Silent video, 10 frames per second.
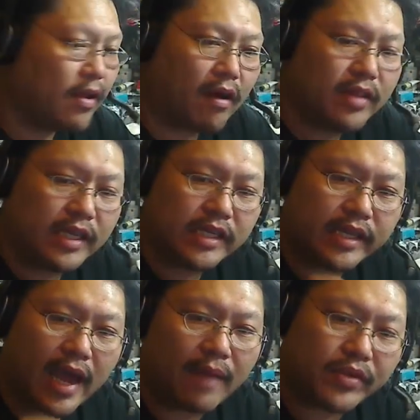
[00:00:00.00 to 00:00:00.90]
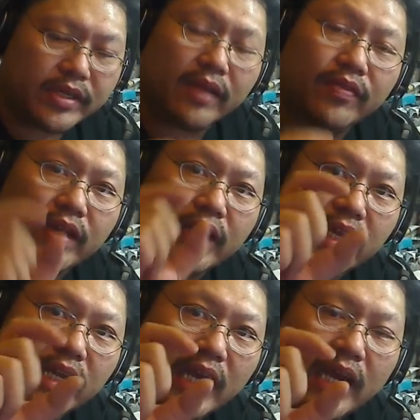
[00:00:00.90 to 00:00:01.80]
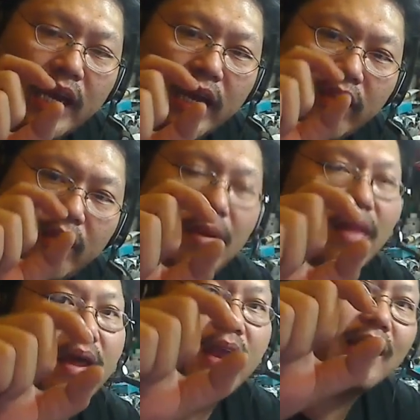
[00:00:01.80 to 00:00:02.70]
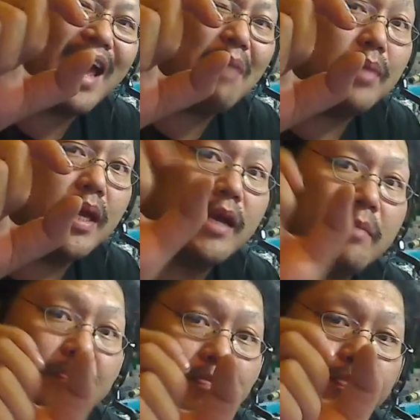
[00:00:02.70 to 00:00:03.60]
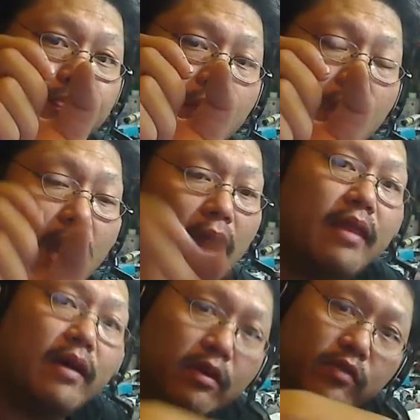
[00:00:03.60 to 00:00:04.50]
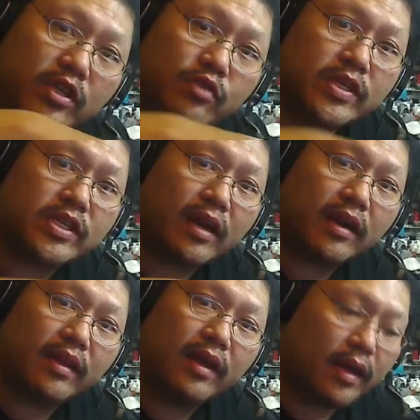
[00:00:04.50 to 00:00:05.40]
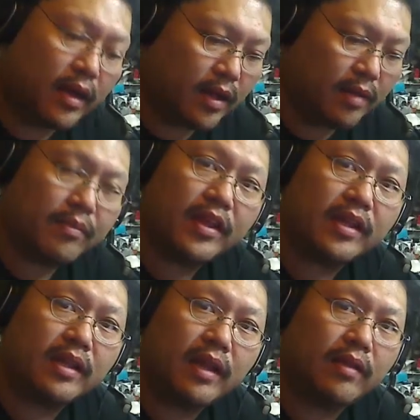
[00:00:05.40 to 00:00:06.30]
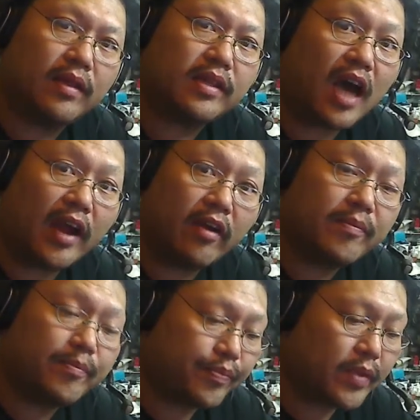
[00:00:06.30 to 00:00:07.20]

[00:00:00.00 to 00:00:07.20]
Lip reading: There are these adapters out there you can get, and they're about like that big, okay, that you would twist on in the tire,